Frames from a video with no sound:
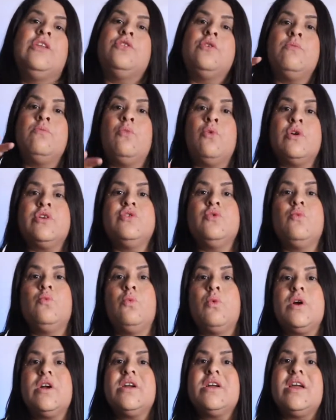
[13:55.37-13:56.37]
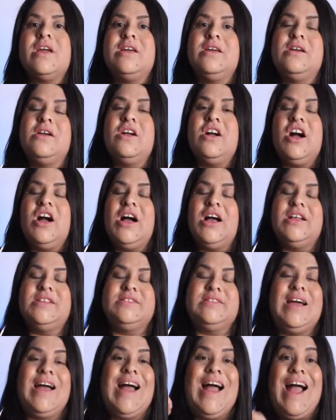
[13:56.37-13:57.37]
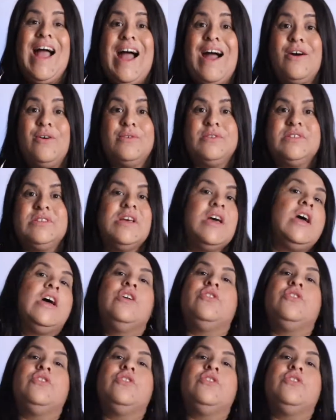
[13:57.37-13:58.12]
the more you work in God's house,